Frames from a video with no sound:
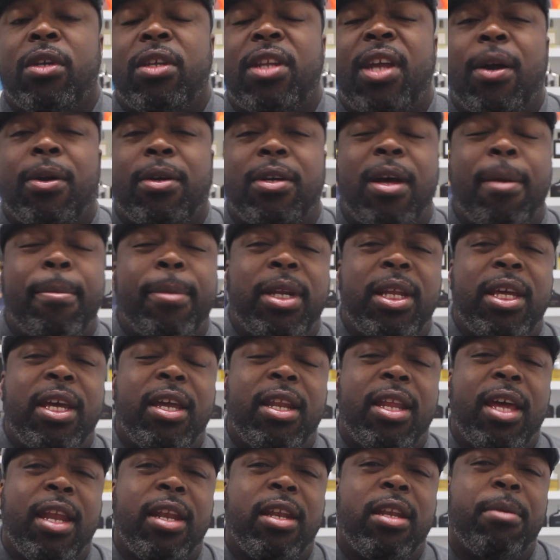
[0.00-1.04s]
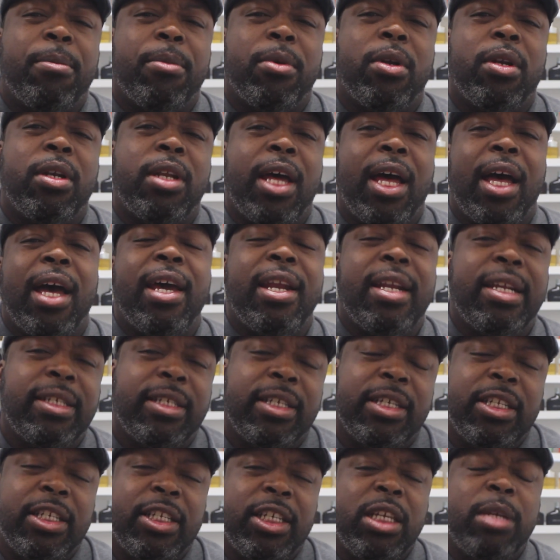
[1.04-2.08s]
Now, coming in at number 9
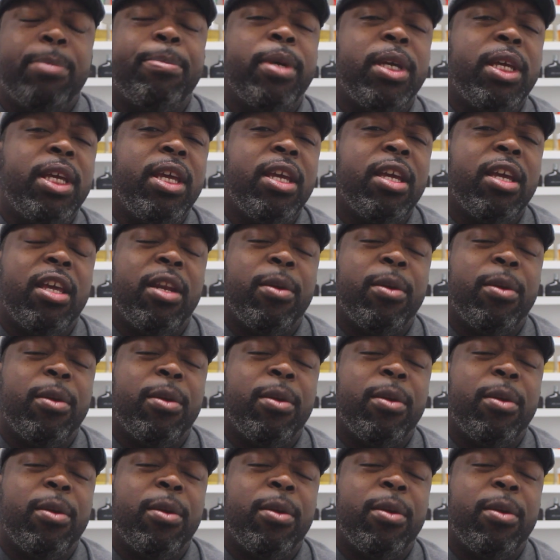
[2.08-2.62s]
is a cheapie,